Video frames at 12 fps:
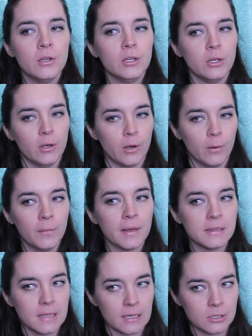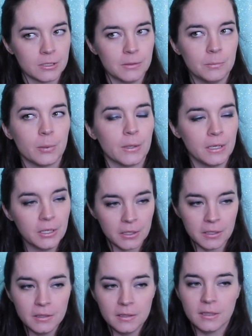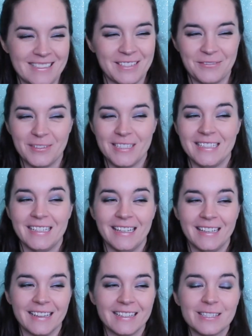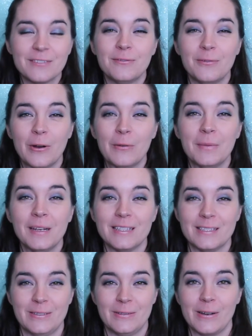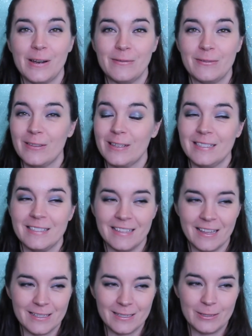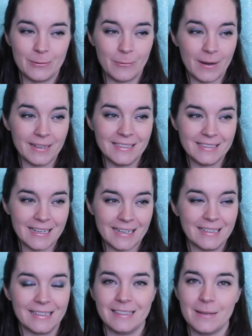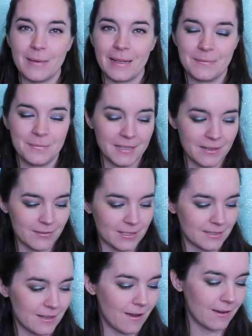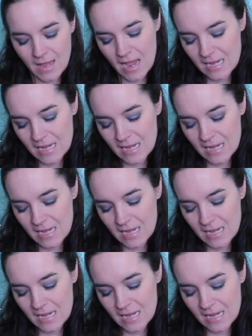you know, that's actually pretty good. It's ridiculous. It's a 4-minute story for this 20-second clip I can play of this song.